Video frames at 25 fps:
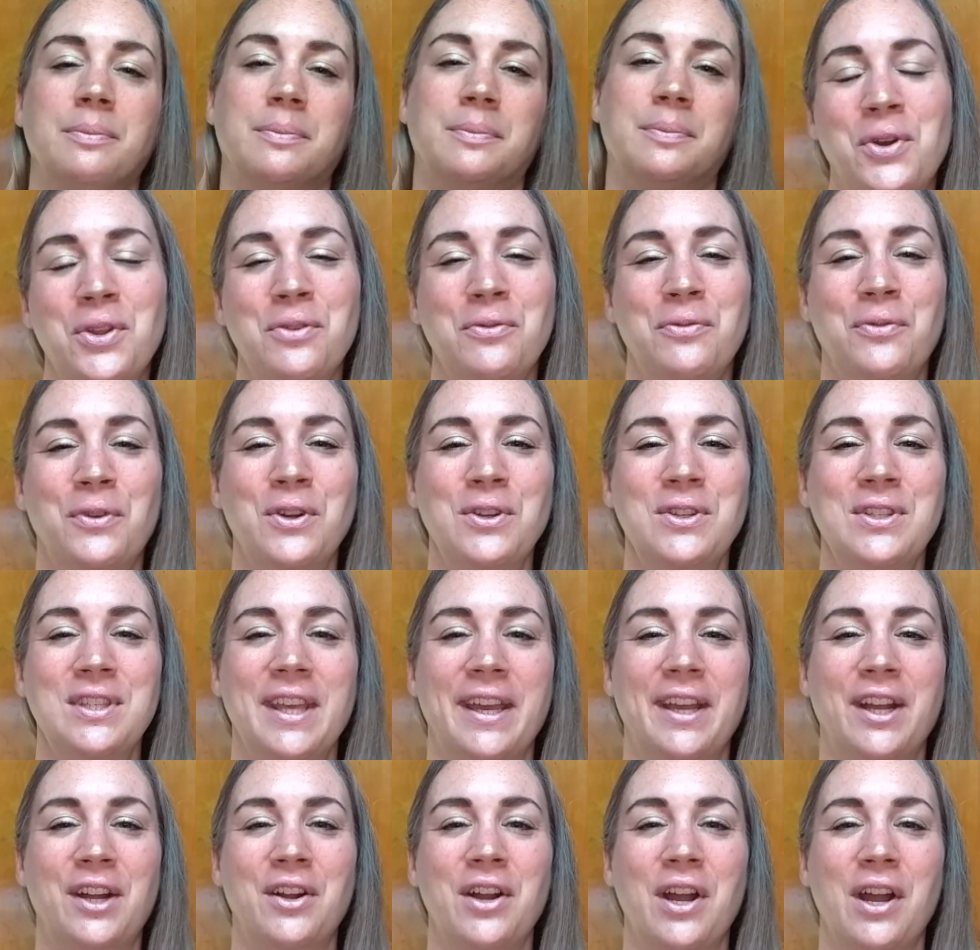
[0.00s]
For the first
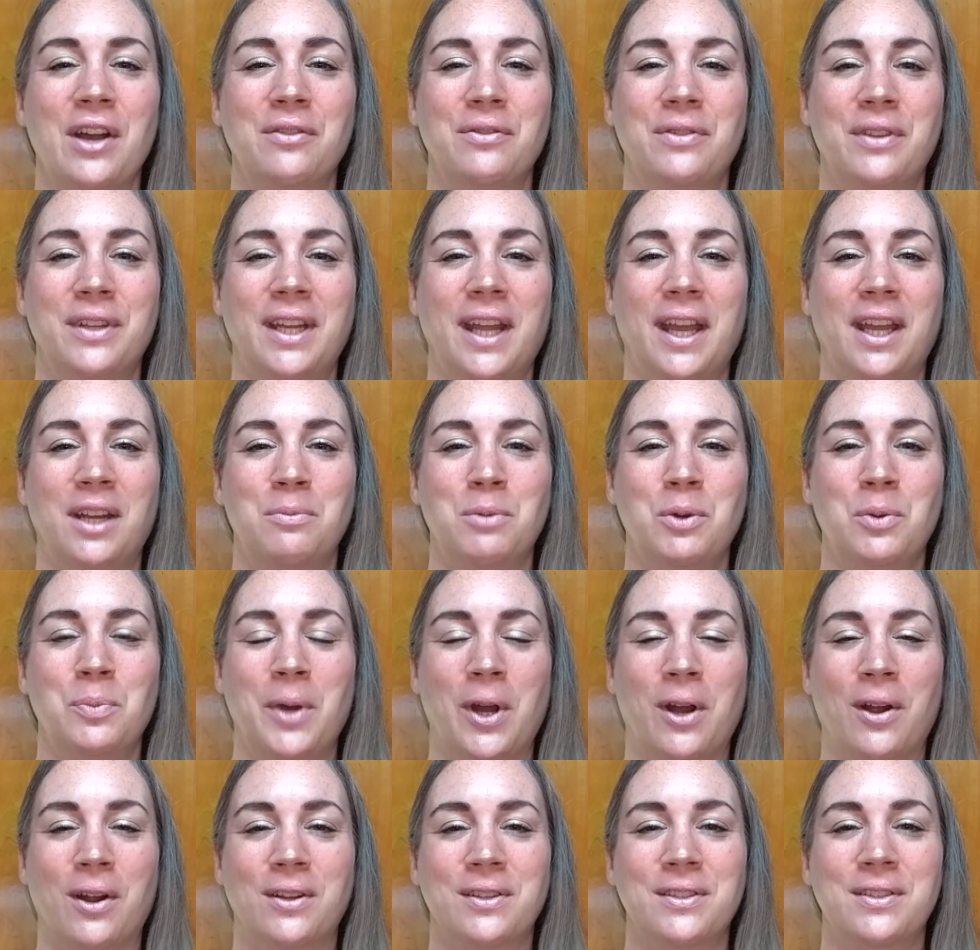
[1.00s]
layer of the Nanaimo
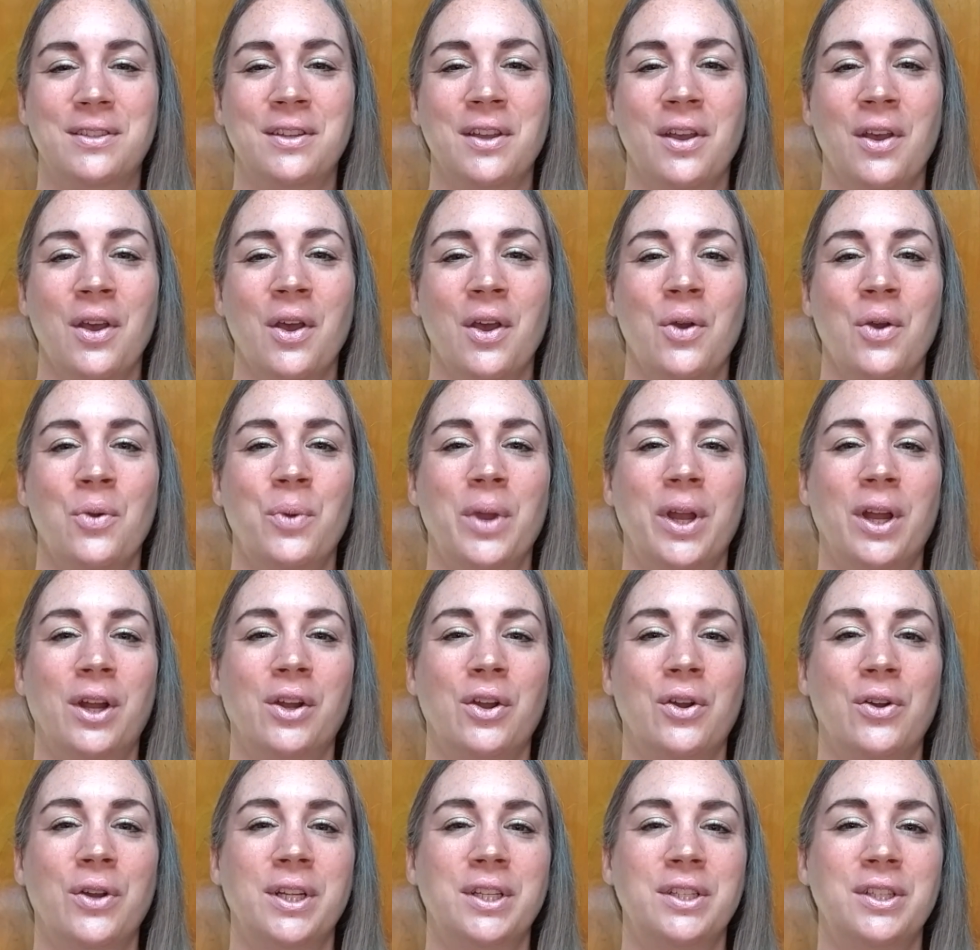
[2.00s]
bars, we
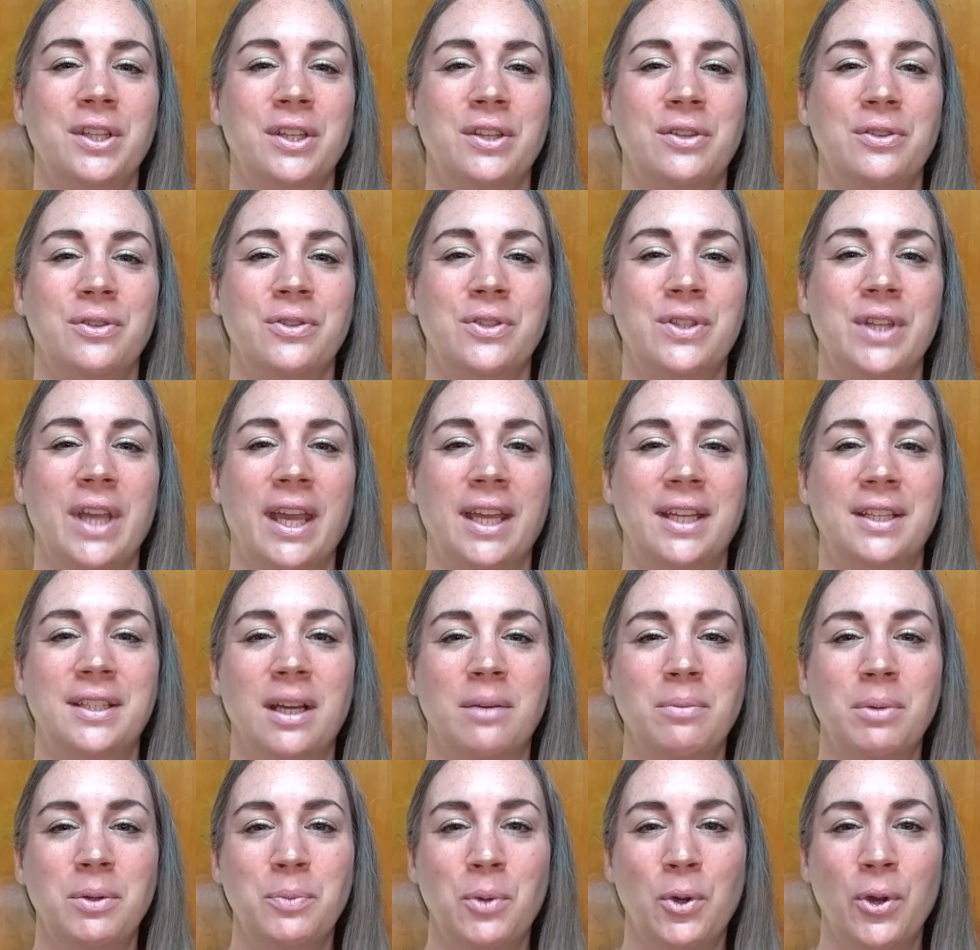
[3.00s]
are going to use a
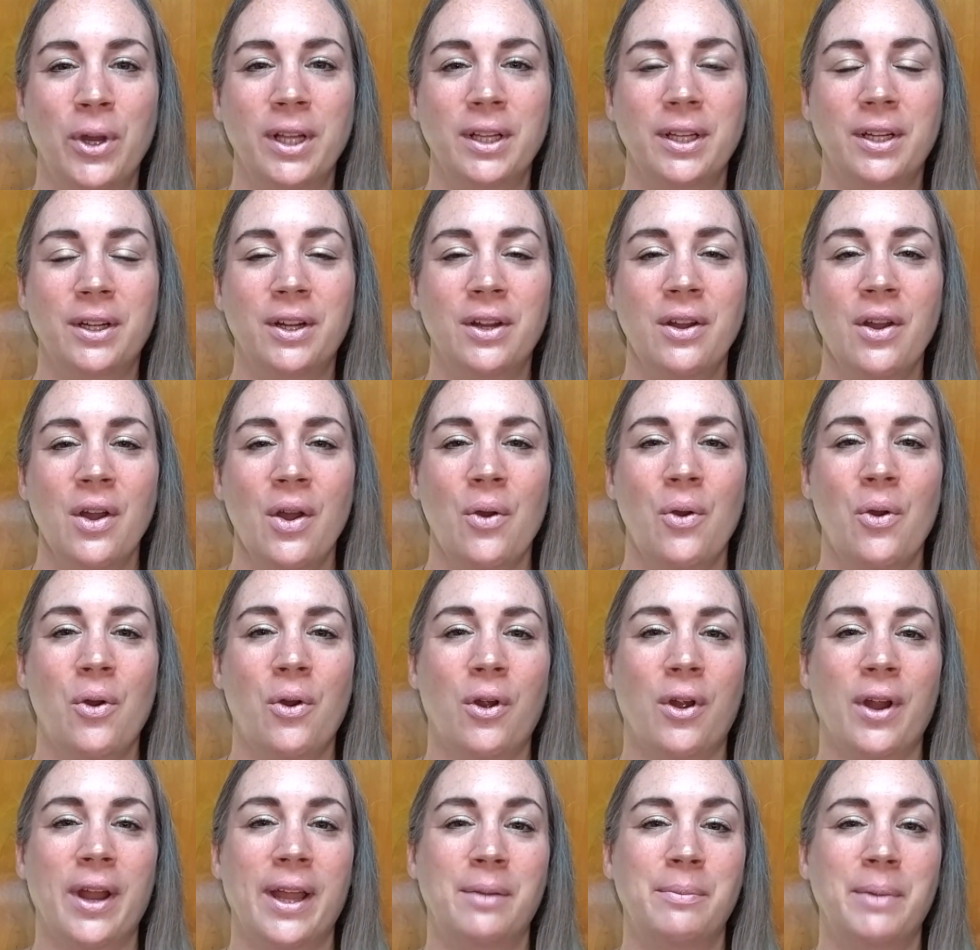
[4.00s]
double boiler,
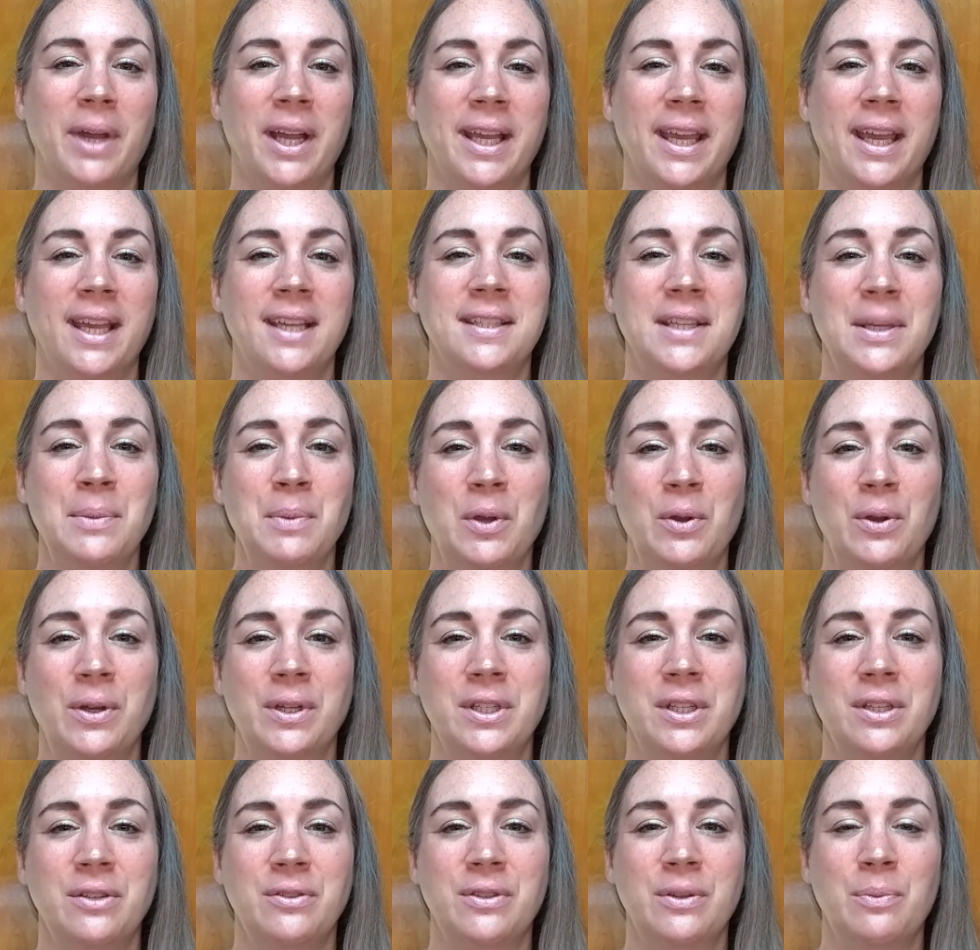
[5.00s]
or in my case I'm
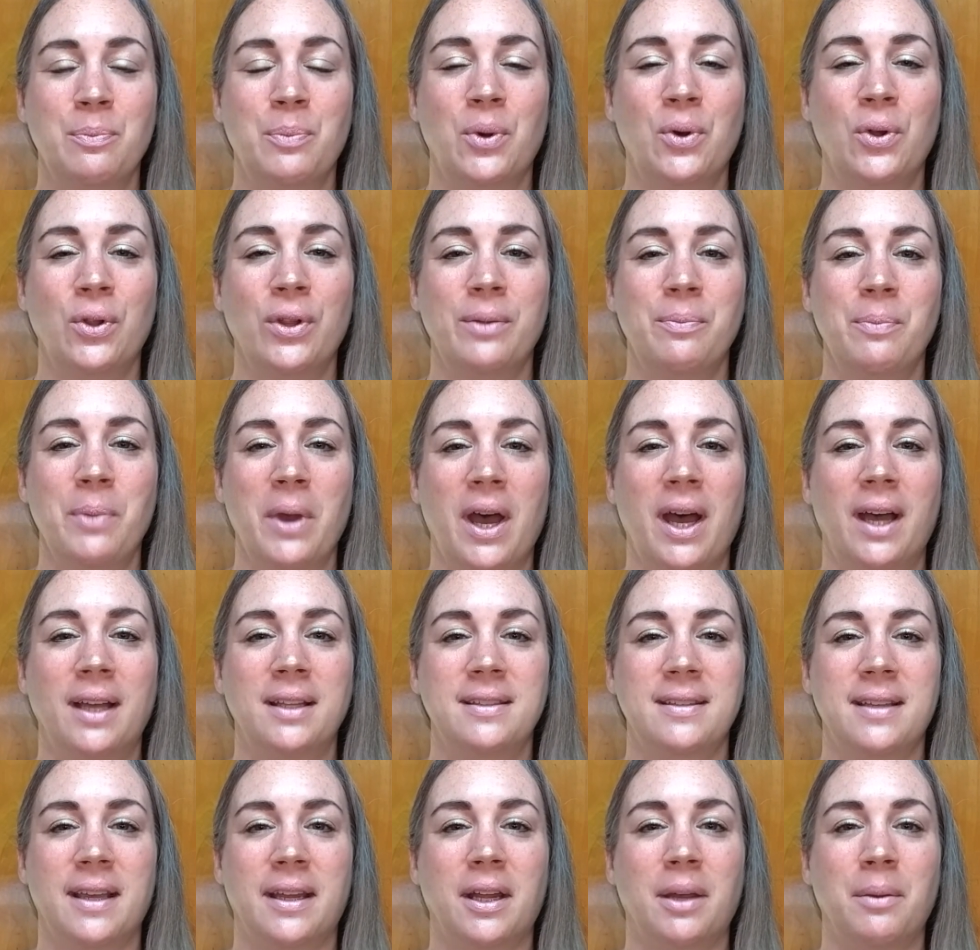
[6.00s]
going to use a bowl and
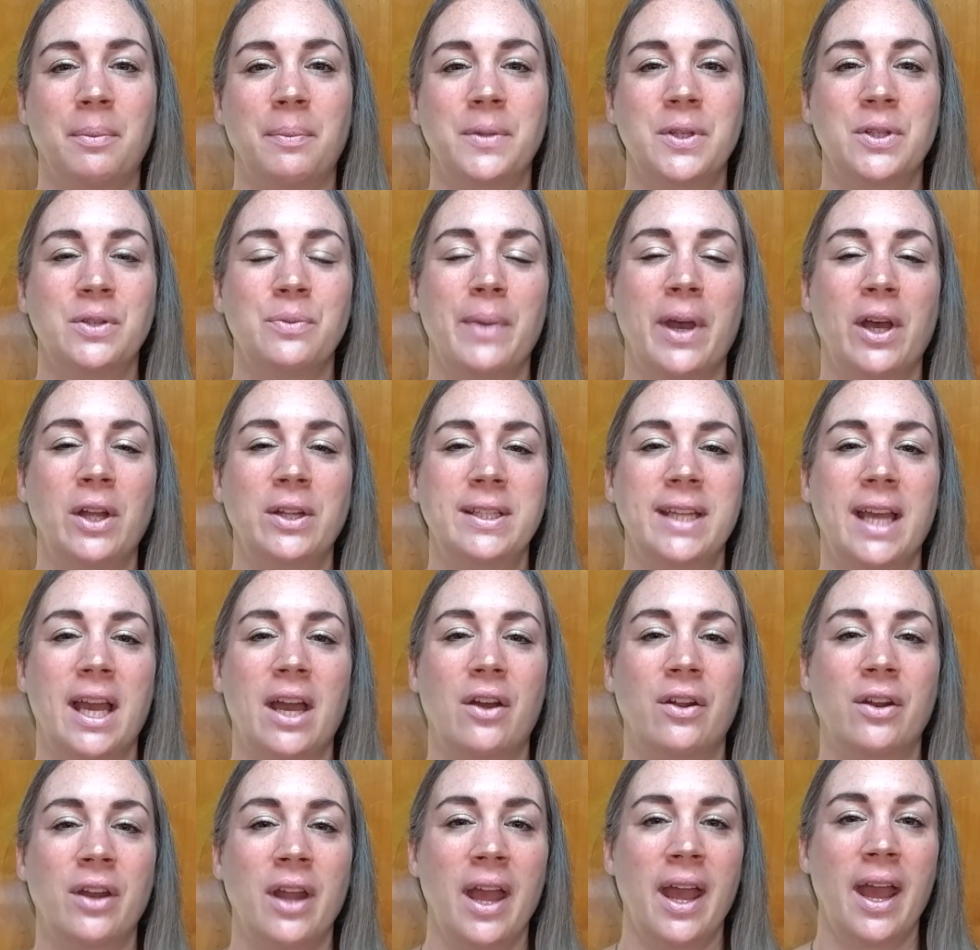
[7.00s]
pot setup to melt
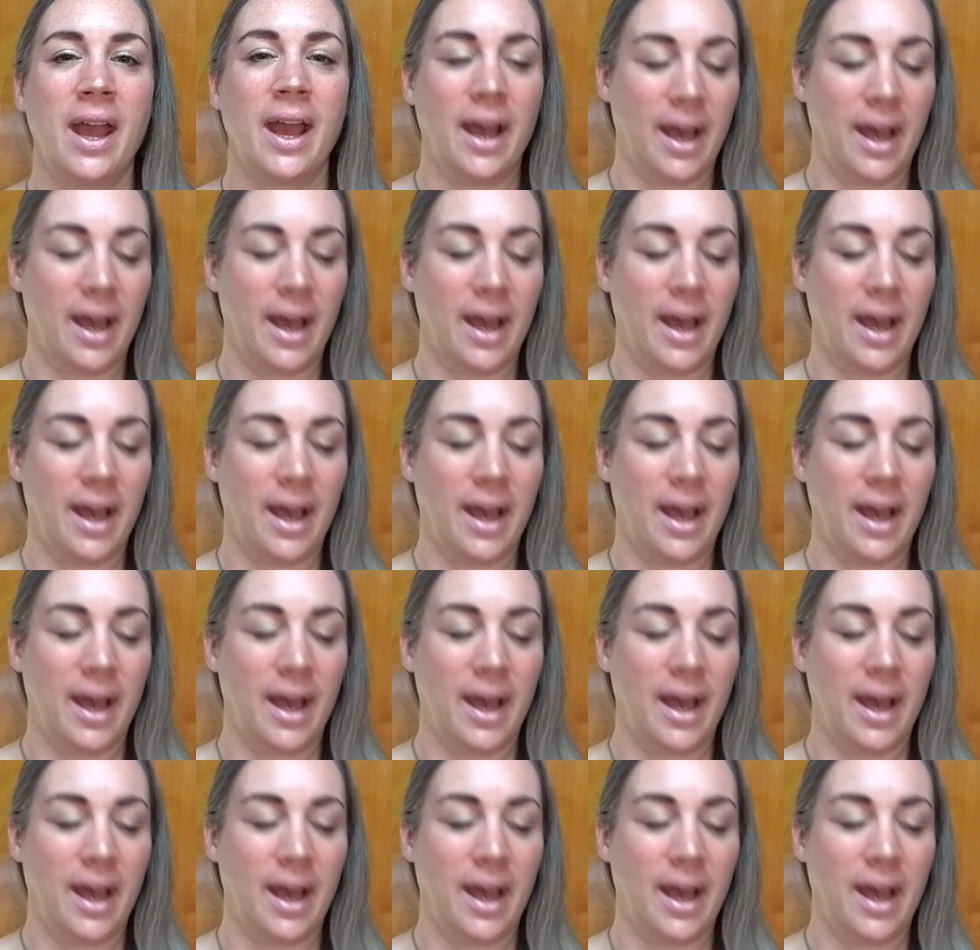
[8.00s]
down